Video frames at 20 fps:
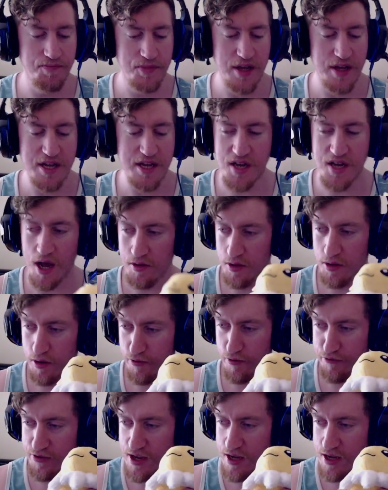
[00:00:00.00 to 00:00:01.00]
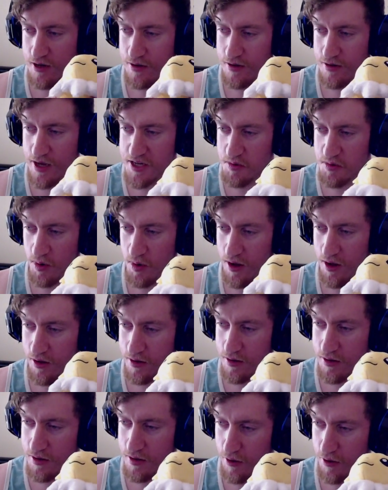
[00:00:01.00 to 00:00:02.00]
he's got little feet as well.
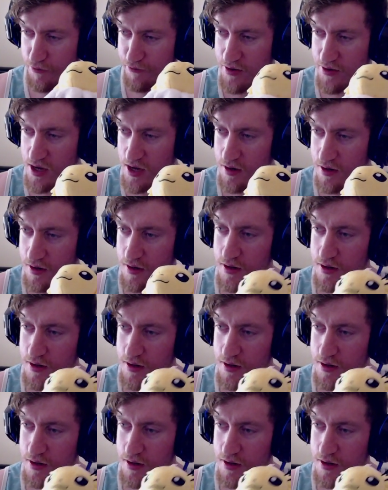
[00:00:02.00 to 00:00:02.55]
Little feet.